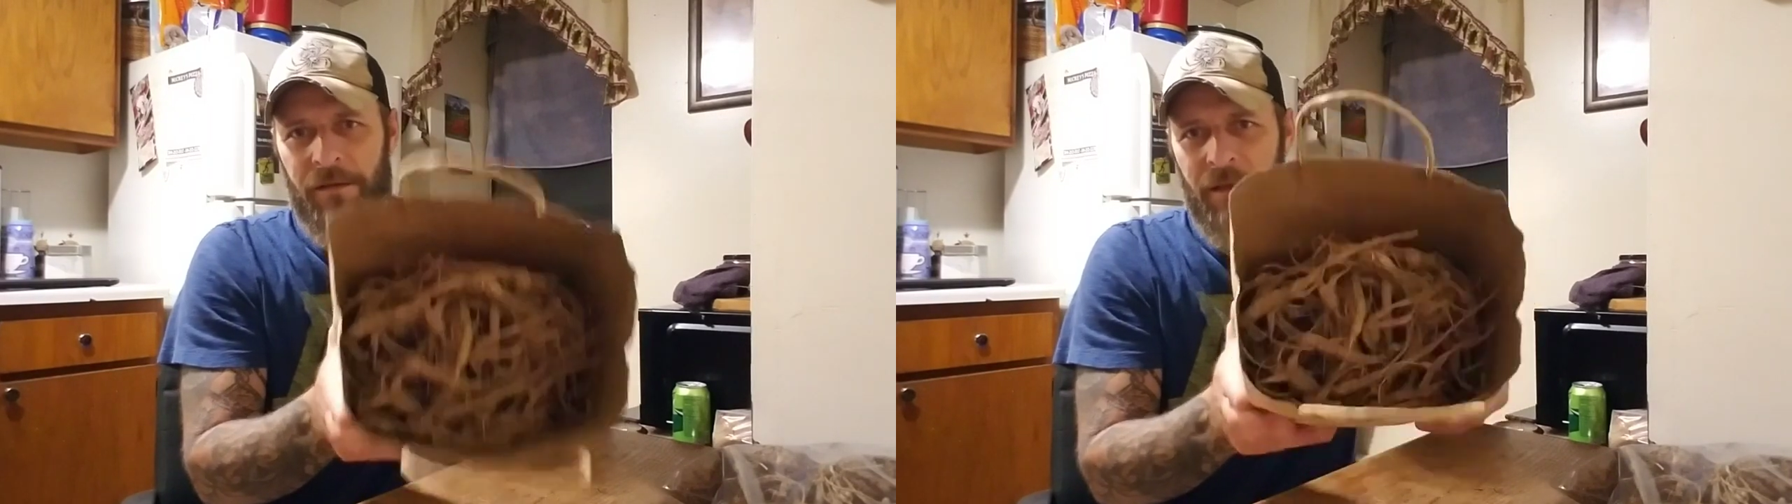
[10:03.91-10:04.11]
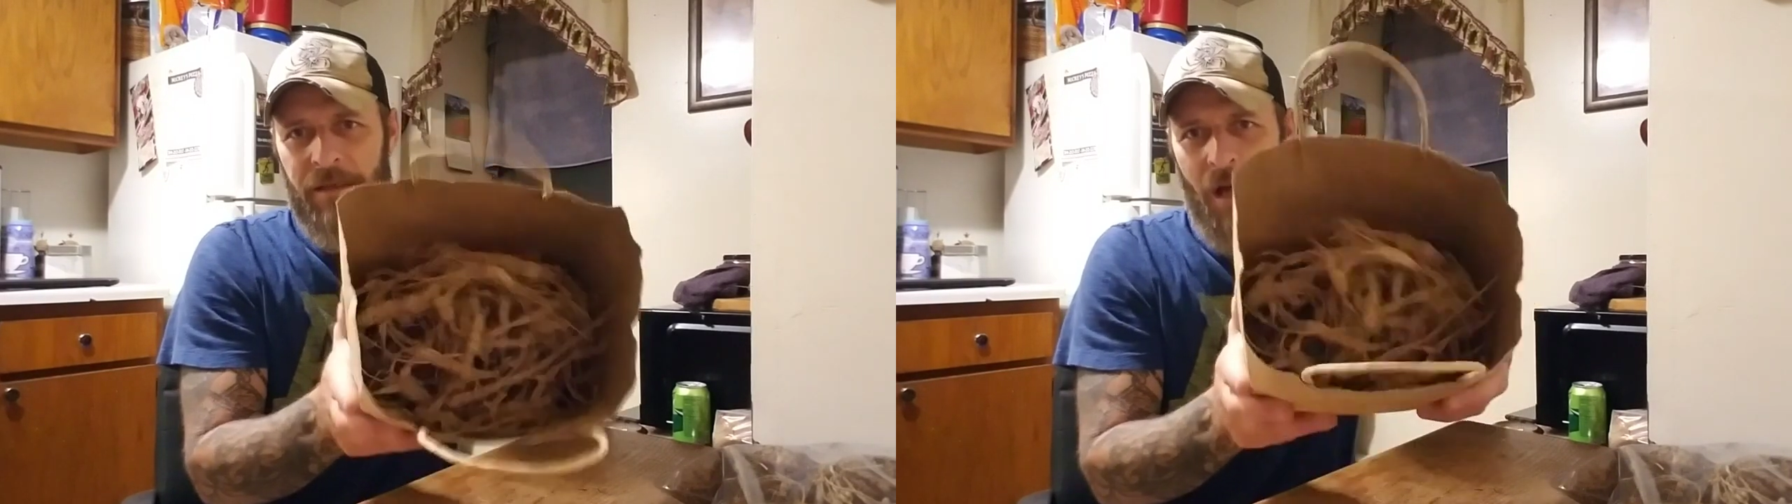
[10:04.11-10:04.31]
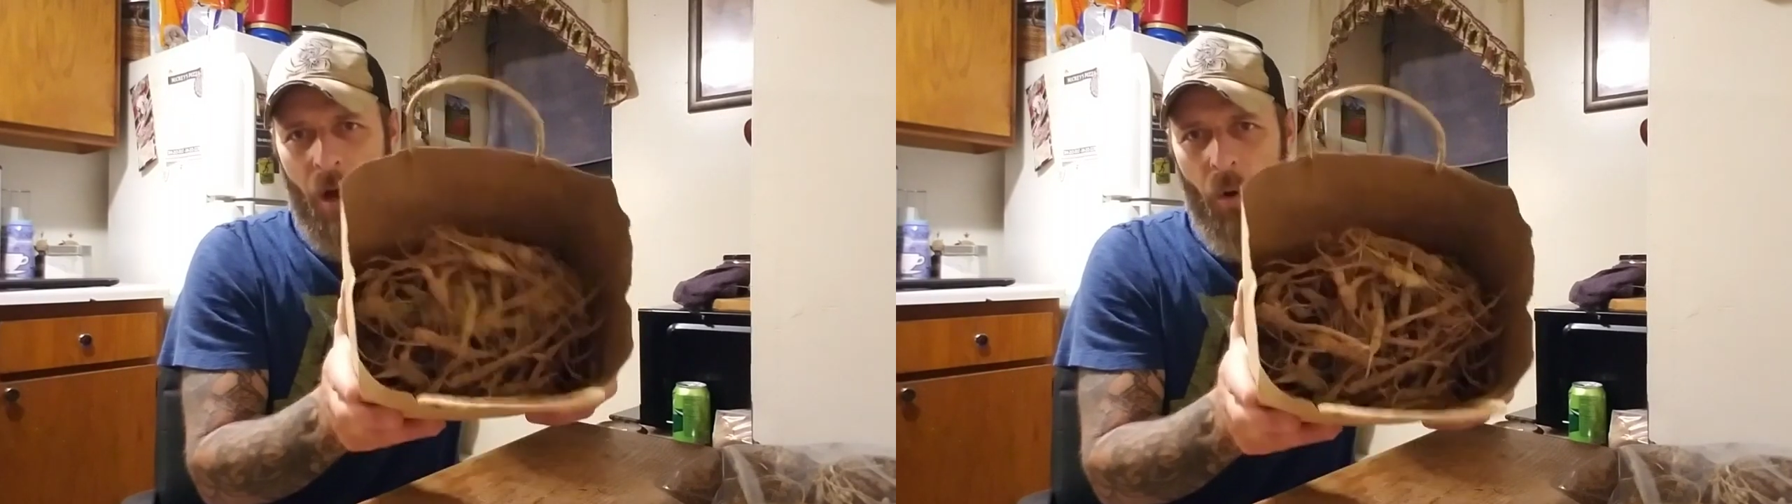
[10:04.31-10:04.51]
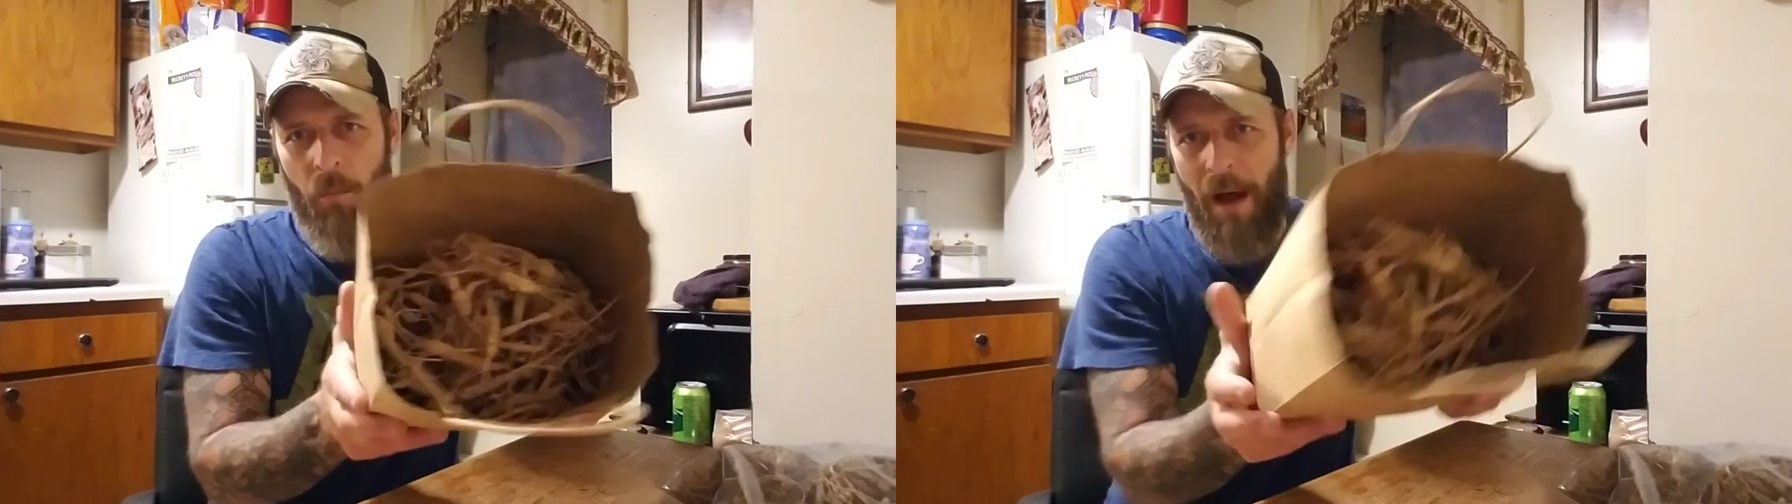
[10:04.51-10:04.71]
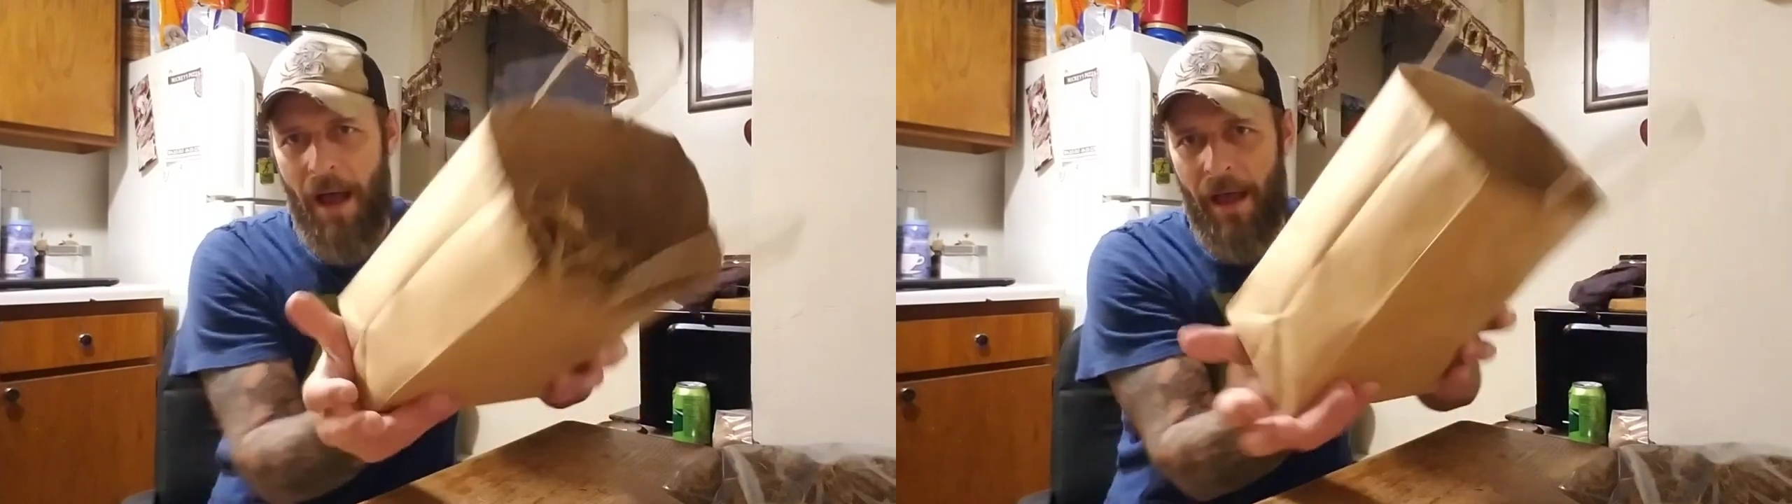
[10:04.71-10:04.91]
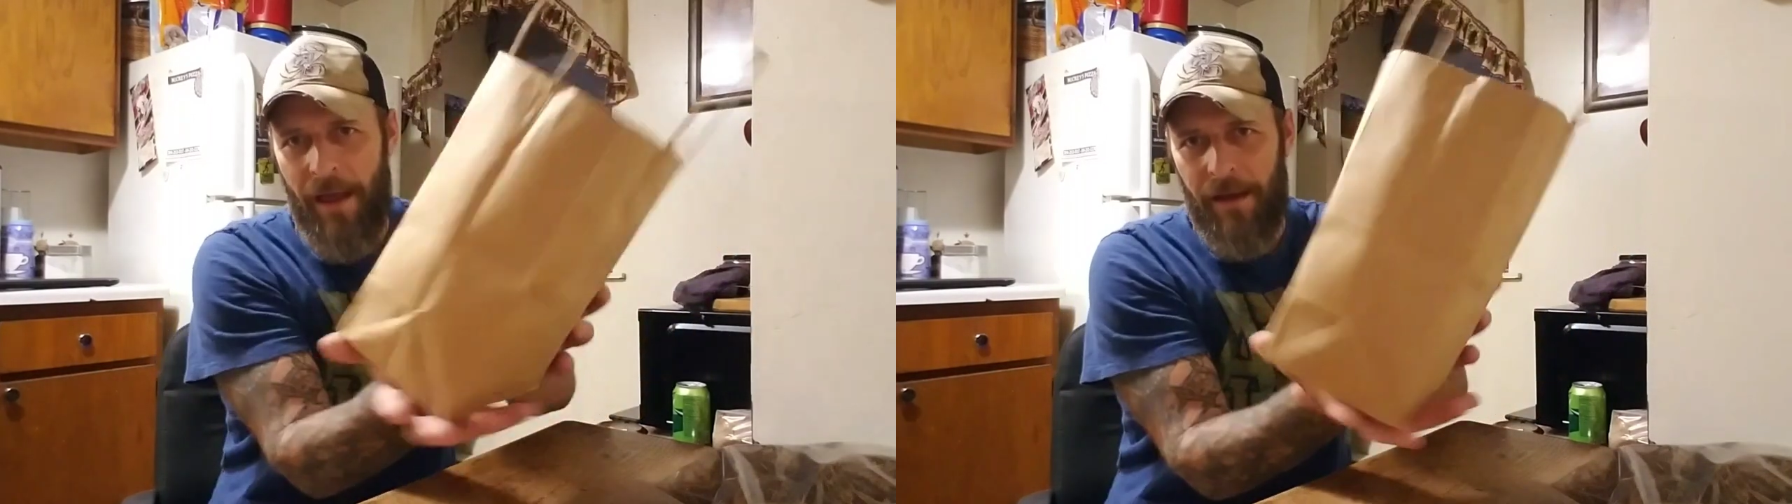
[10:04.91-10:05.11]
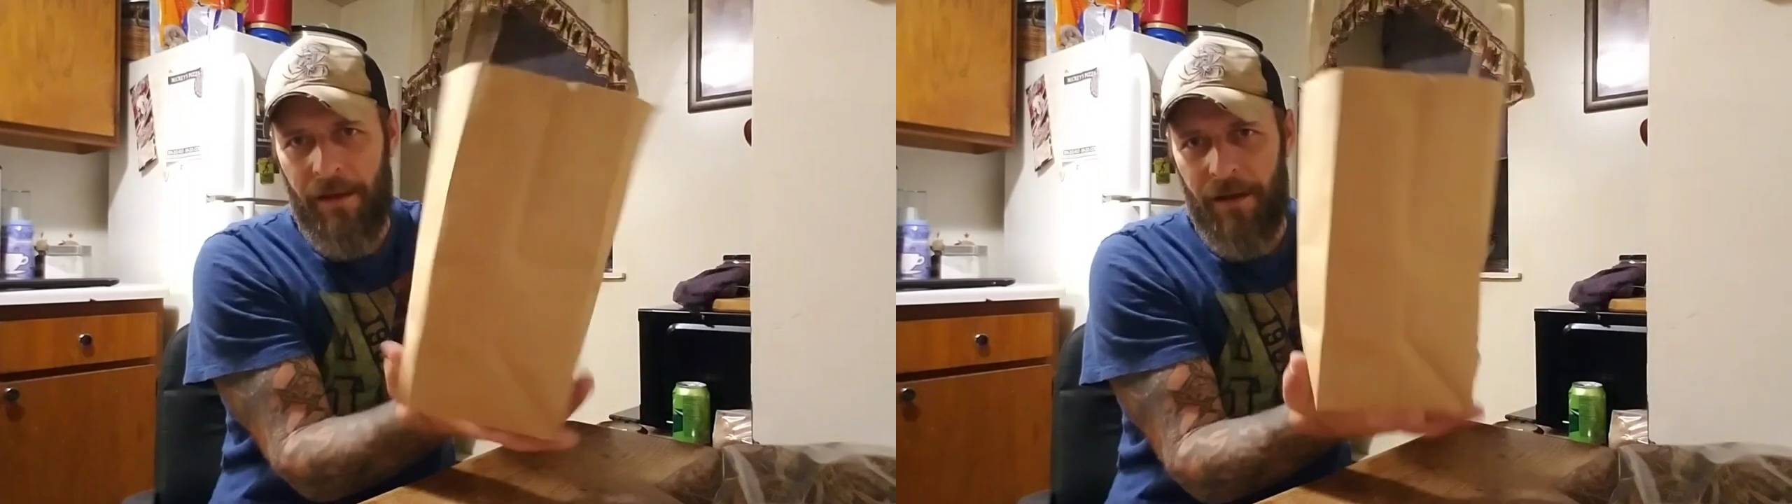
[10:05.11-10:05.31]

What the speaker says: That's a whole bag